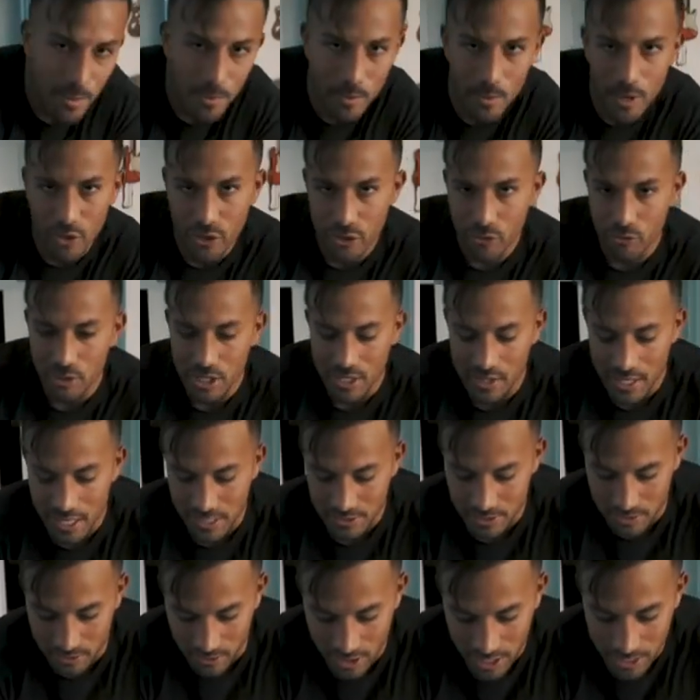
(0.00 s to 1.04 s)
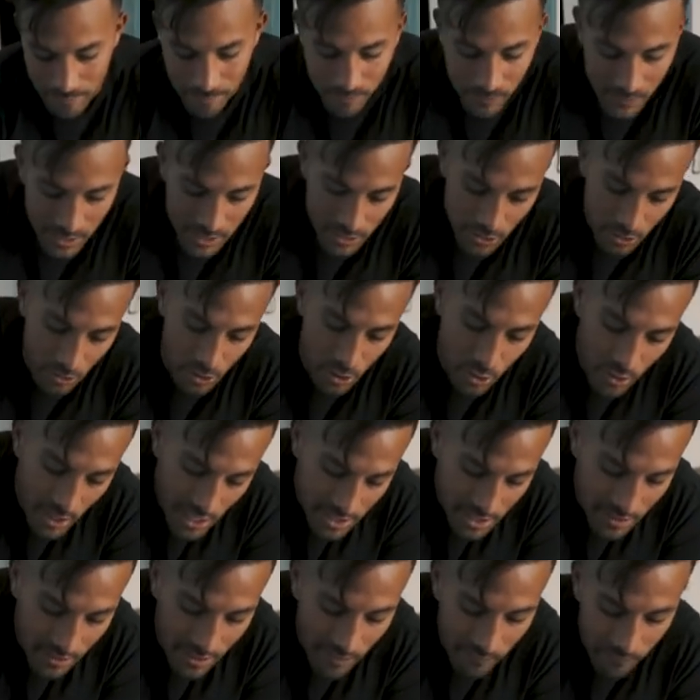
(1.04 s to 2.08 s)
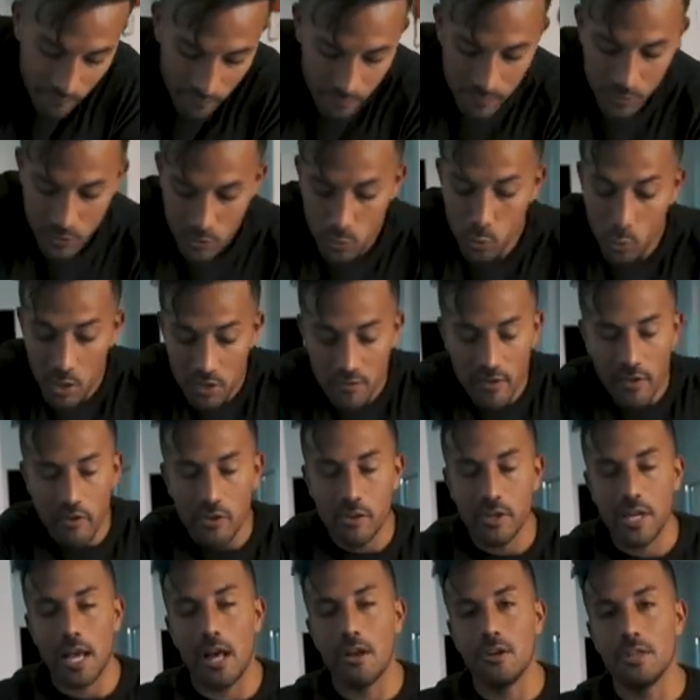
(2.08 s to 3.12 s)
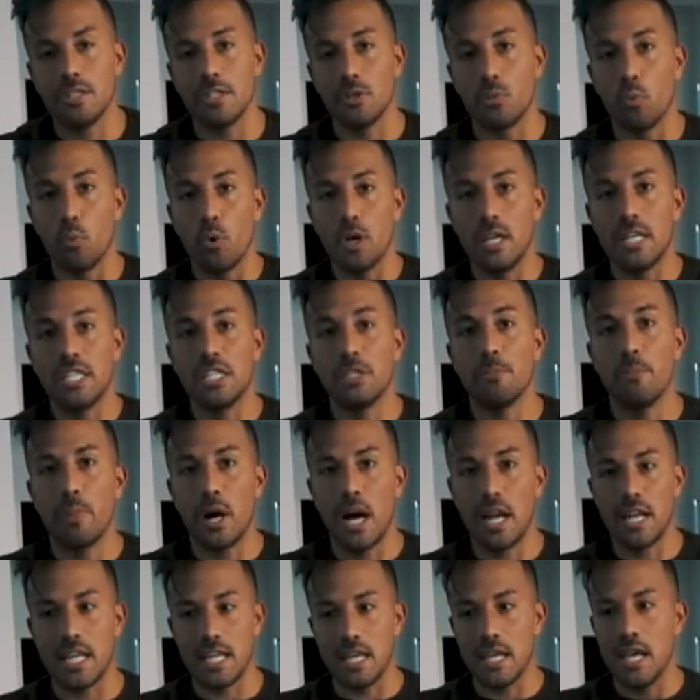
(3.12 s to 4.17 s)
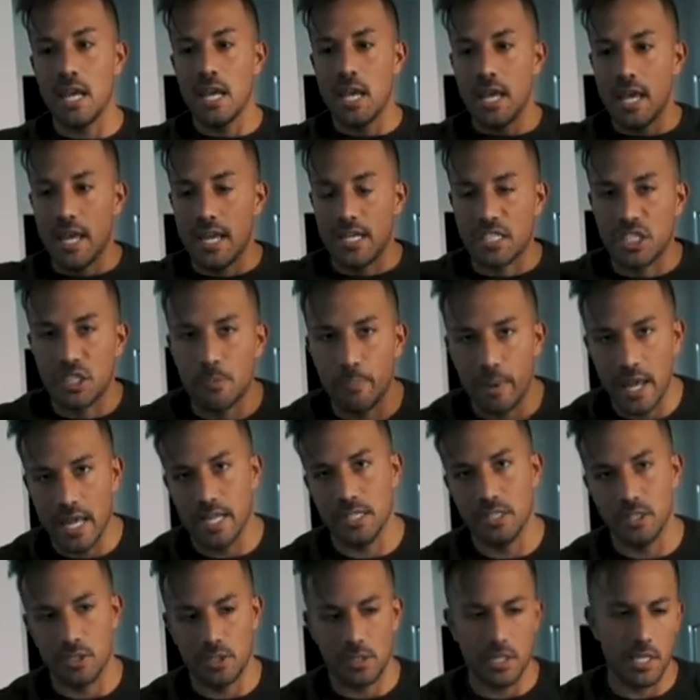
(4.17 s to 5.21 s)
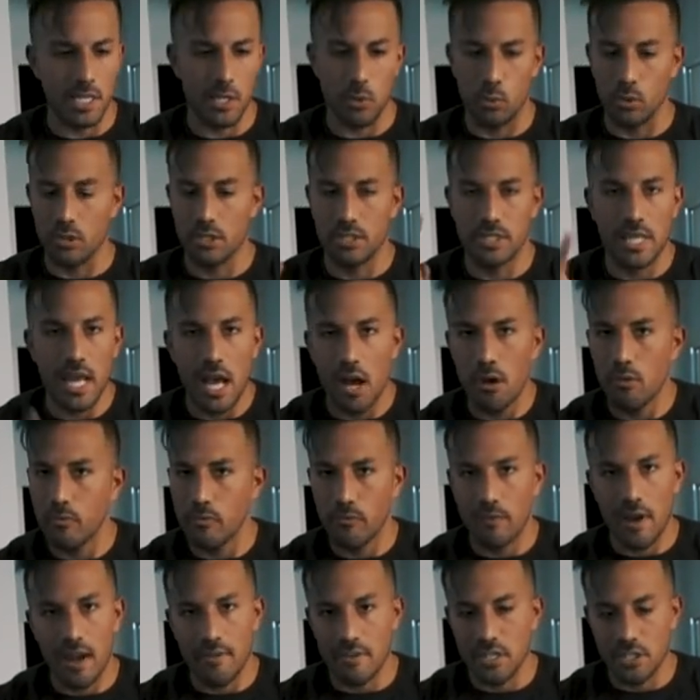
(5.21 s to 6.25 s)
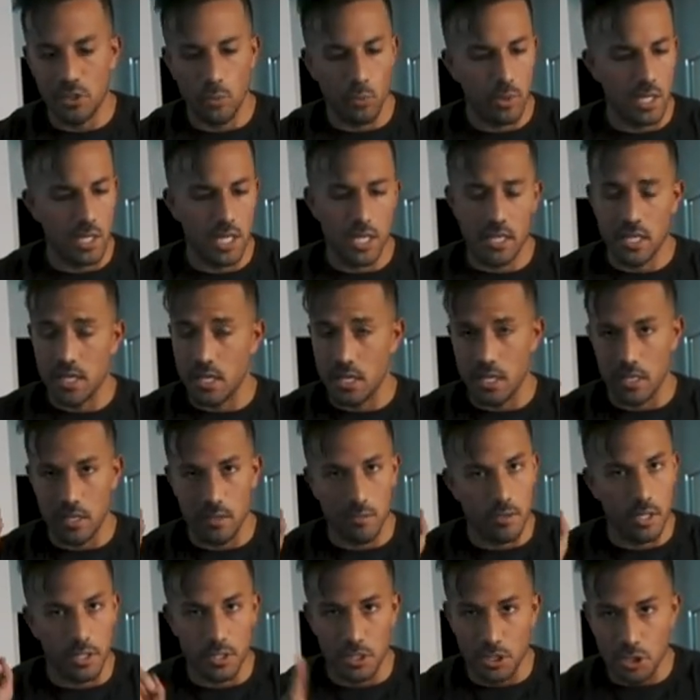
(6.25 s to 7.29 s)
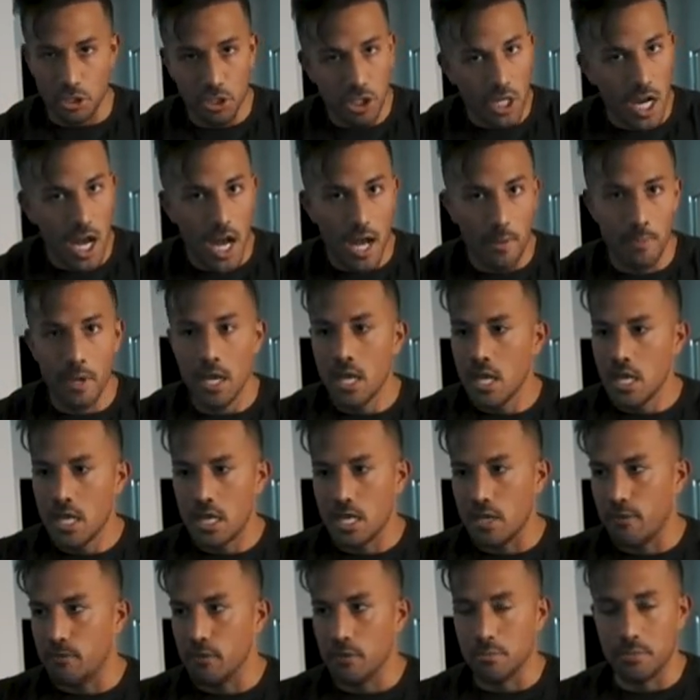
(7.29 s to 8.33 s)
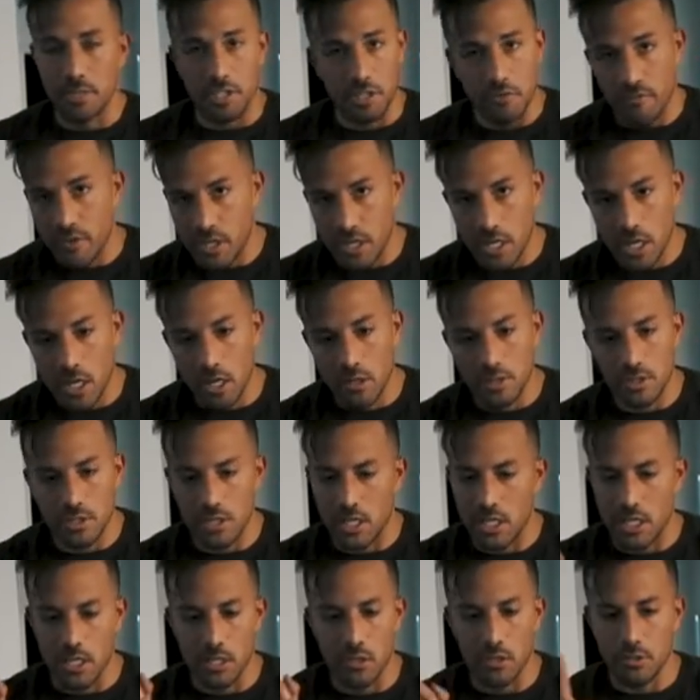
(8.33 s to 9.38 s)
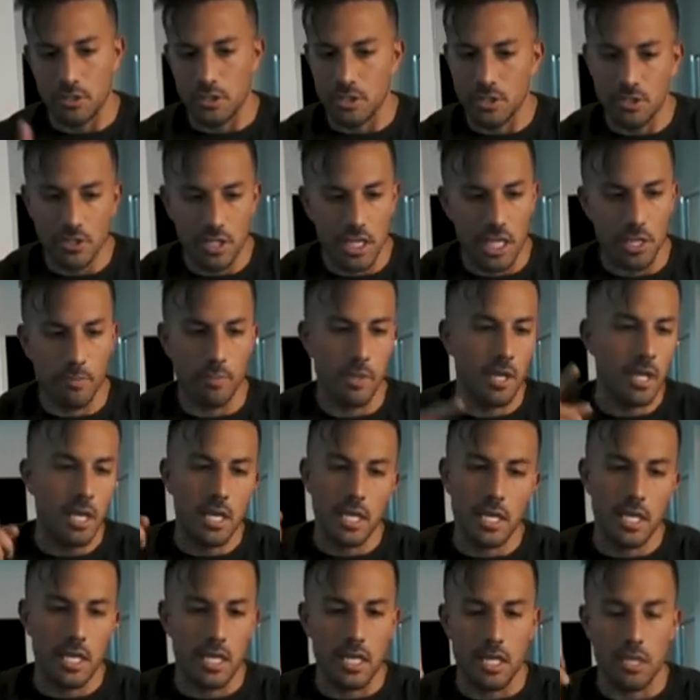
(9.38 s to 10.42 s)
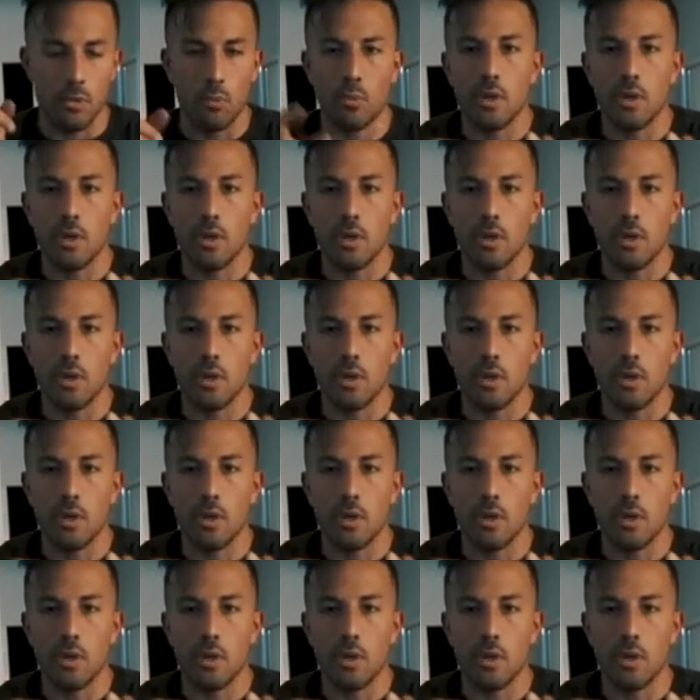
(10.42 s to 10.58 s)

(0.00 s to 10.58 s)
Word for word: maybe about 3,000, right? So 2,000, 2,500 calories is what his body expends. He works out five days a week, he does his job, he films sick videos, he goes to sleep, he,